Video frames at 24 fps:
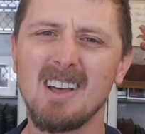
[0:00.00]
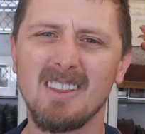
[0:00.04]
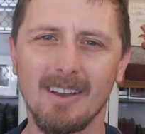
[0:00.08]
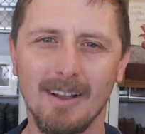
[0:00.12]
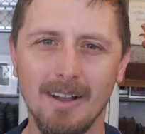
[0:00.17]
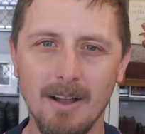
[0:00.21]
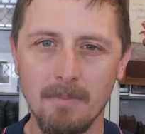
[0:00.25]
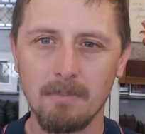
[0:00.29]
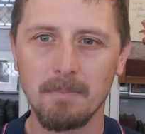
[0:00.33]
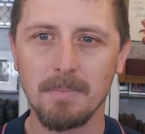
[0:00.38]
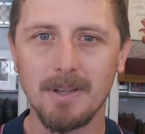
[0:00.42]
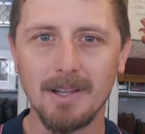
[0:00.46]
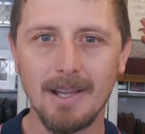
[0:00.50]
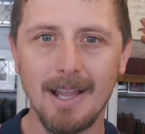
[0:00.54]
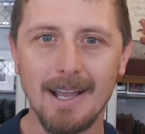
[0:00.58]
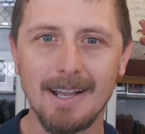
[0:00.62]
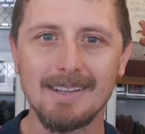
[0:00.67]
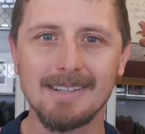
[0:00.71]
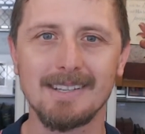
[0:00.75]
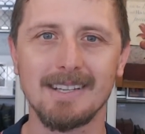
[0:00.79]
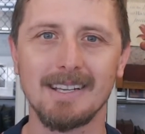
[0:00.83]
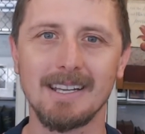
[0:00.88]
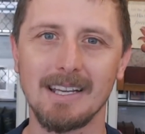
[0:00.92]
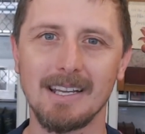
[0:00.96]
the
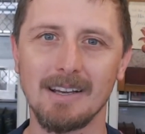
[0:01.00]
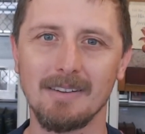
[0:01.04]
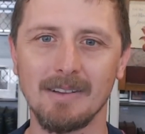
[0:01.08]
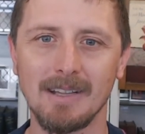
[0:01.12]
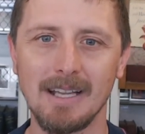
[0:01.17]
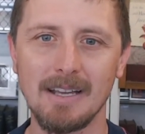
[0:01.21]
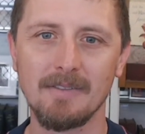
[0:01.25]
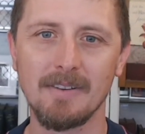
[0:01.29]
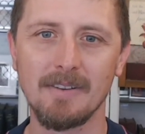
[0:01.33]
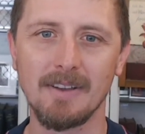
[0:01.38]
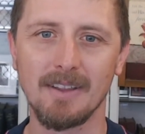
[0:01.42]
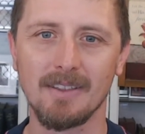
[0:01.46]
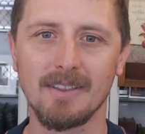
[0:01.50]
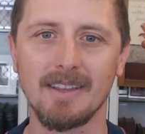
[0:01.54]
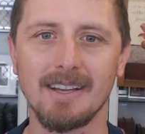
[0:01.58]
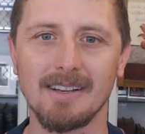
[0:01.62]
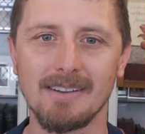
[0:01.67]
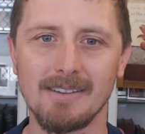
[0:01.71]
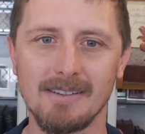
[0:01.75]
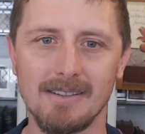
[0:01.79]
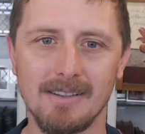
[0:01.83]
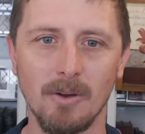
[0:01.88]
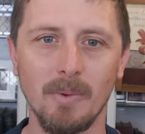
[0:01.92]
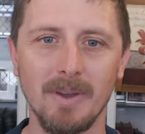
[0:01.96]
complexity of living
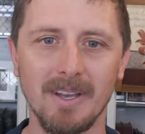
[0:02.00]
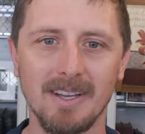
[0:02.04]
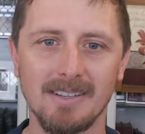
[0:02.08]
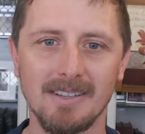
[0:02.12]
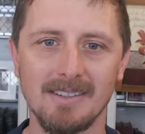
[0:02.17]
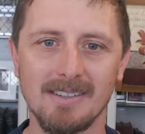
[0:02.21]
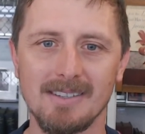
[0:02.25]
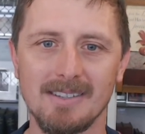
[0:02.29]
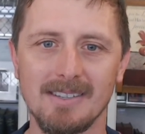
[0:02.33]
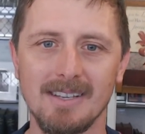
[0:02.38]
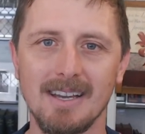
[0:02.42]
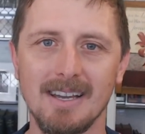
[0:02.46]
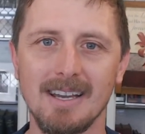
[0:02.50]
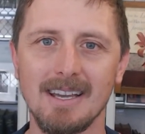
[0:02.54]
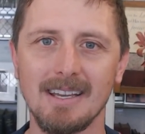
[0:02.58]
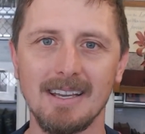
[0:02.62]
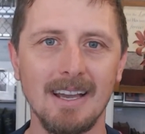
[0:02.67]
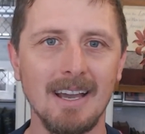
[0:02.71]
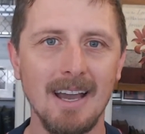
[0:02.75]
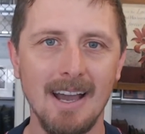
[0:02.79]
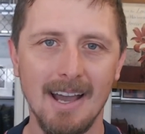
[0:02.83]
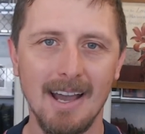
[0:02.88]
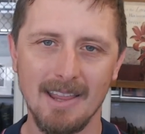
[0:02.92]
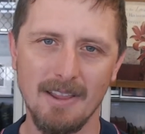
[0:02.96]
things that we can see,
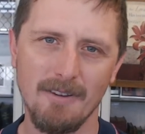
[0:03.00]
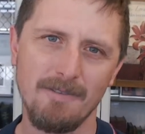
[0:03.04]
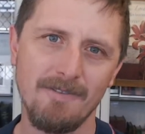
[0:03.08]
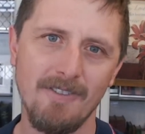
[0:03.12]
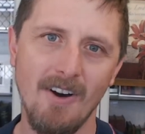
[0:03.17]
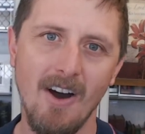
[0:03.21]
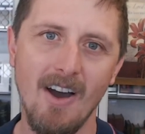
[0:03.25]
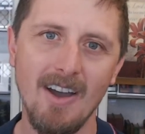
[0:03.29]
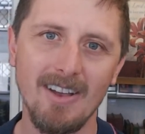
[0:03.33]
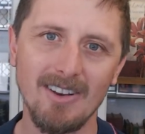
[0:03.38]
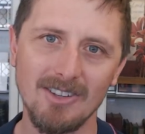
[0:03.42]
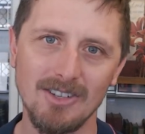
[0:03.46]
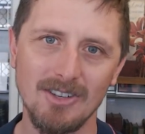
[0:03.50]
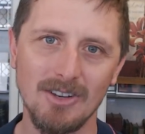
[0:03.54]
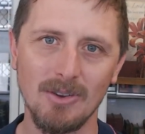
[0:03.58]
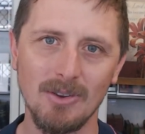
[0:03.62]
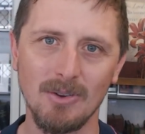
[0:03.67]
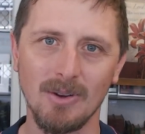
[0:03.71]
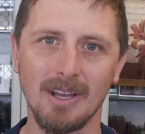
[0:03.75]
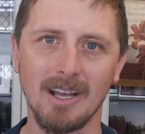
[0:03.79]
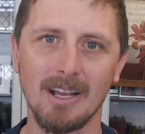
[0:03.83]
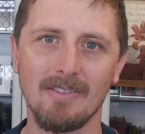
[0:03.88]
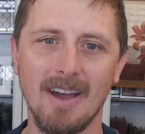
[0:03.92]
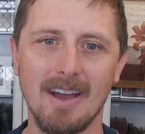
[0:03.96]
and the
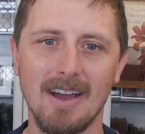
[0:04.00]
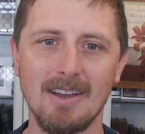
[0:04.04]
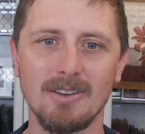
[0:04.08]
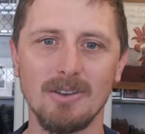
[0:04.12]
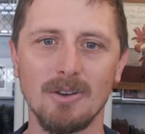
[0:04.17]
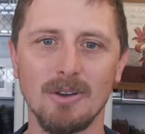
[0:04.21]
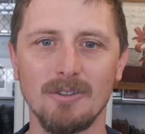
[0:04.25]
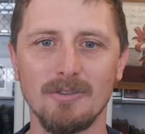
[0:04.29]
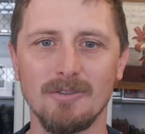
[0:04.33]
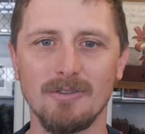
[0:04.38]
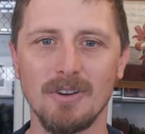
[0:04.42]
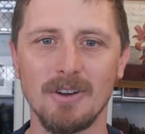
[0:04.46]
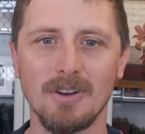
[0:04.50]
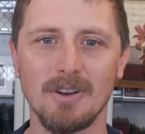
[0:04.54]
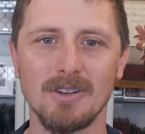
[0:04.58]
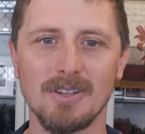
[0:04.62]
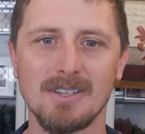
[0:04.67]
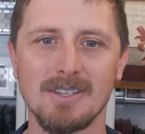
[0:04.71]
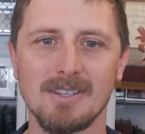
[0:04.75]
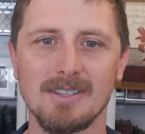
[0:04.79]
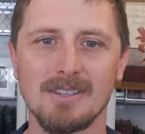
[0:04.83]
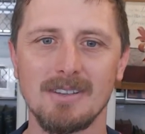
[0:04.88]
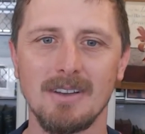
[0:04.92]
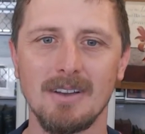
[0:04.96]
fine-tuning of our
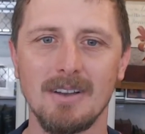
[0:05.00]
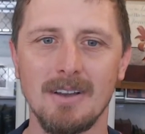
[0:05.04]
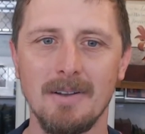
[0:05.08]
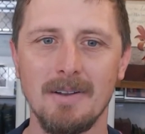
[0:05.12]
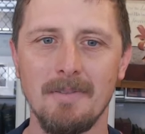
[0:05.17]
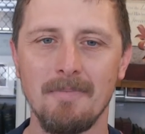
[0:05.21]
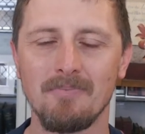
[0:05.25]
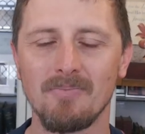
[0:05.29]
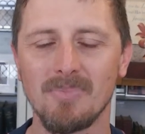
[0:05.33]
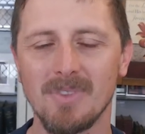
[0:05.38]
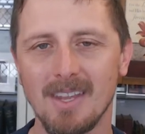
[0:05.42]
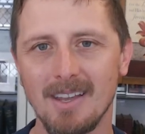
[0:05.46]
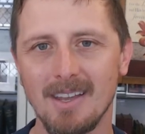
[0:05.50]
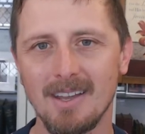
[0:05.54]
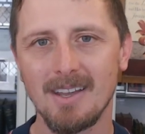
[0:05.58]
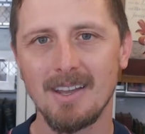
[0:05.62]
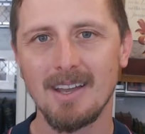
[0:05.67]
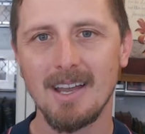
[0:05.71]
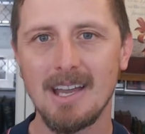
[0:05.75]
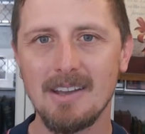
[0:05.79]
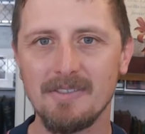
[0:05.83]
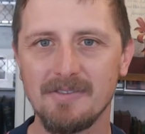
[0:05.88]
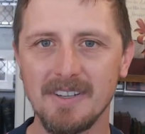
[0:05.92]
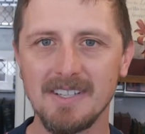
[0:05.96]
universe.
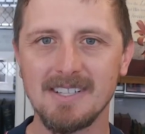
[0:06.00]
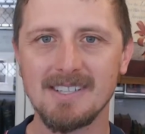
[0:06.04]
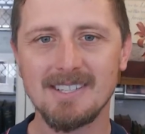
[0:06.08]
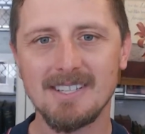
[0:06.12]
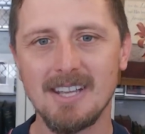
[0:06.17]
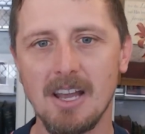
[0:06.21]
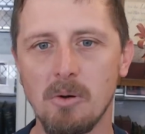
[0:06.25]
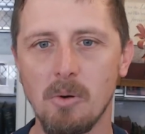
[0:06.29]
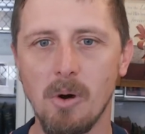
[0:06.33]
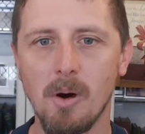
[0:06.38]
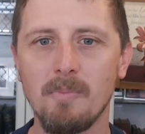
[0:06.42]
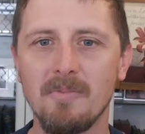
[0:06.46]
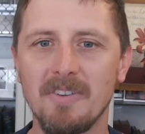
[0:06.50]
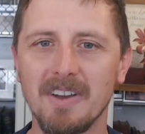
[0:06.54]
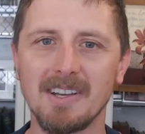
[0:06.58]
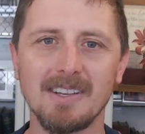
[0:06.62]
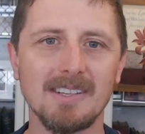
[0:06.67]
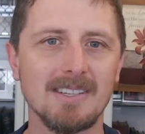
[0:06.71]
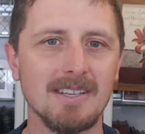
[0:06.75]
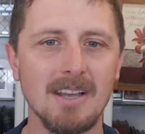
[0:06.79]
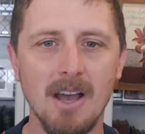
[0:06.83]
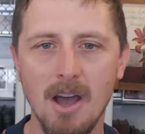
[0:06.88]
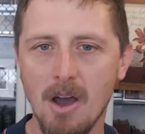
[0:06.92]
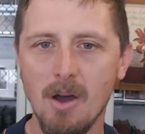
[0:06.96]
If it's so
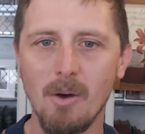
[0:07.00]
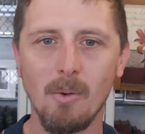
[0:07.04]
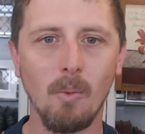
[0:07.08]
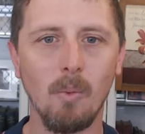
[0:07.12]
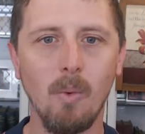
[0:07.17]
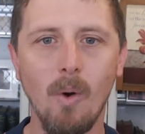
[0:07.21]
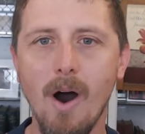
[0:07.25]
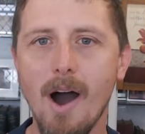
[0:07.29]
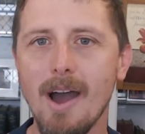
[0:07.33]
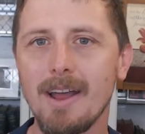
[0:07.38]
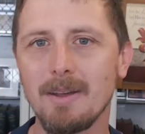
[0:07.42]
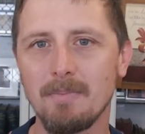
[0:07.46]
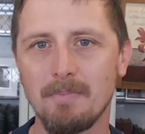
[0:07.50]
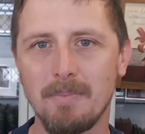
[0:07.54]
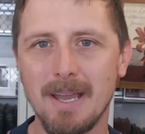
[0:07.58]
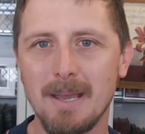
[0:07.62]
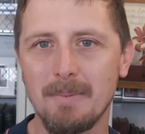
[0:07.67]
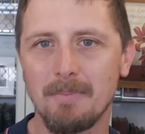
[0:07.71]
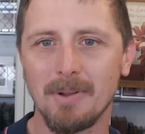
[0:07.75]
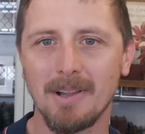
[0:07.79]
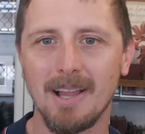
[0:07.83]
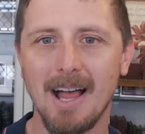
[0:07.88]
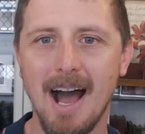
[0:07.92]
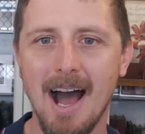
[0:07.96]
obvious, why do
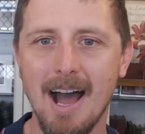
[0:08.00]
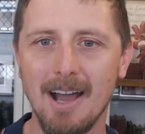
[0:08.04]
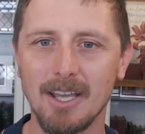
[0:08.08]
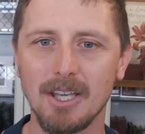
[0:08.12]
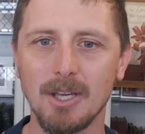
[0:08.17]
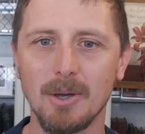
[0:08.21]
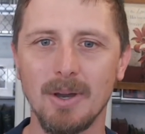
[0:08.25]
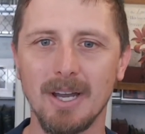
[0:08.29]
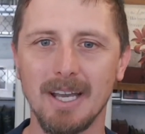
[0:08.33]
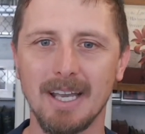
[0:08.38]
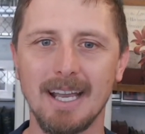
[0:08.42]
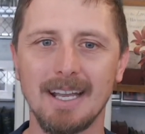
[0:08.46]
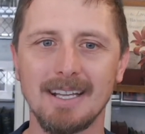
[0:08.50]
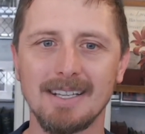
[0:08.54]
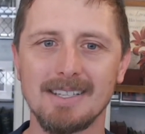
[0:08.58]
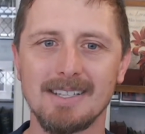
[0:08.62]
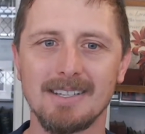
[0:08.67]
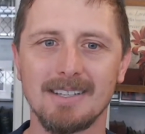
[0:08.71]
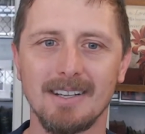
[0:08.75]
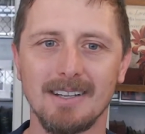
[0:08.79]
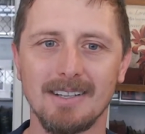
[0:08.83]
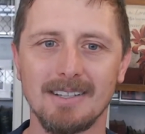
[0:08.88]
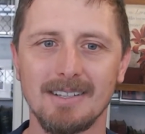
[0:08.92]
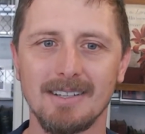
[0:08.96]
people argue
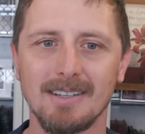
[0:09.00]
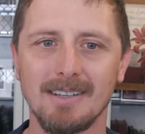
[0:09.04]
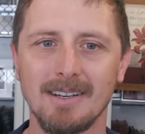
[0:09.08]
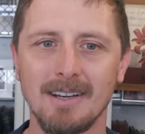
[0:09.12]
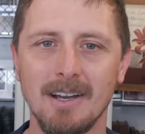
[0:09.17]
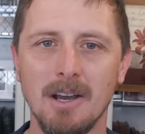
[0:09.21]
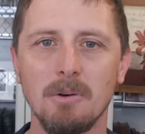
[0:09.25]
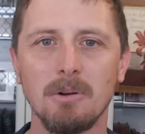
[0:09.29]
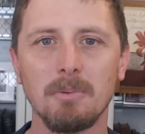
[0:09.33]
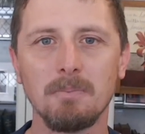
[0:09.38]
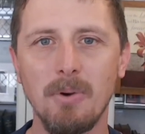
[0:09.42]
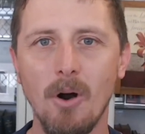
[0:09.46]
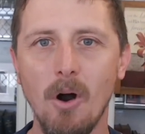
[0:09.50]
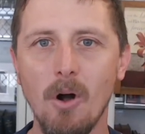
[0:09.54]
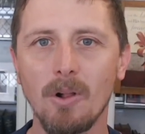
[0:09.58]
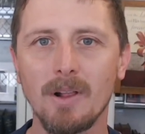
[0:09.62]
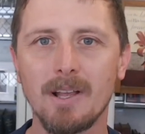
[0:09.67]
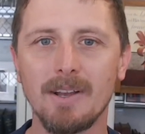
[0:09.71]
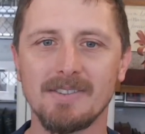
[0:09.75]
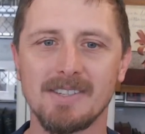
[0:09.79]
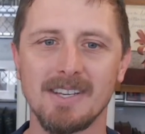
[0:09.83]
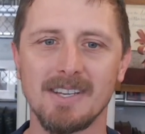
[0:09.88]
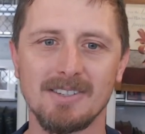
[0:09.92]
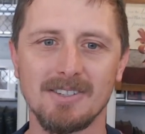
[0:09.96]
against it? Well, Paul
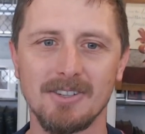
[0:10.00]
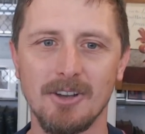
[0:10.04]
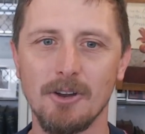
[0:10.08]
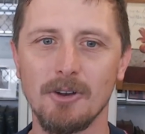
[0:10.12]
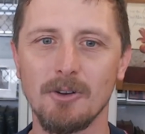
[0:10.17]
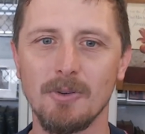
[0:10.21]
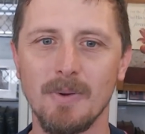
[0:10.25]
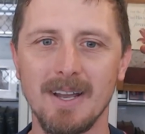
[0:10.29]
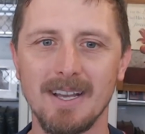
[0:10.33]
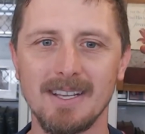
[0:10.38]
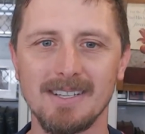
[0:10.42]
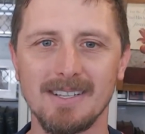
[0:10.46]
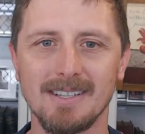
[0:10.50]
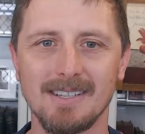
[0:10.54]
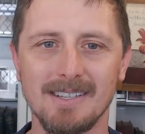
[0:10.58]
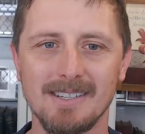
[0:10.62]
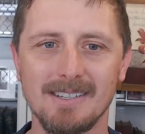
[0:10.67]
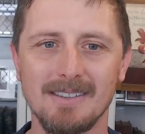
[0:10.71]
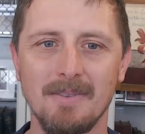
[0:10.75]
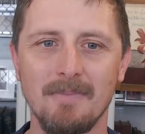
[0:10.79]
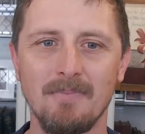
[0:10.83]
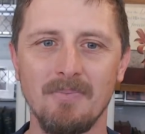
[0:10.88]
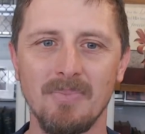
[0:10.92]
gives us two reasons.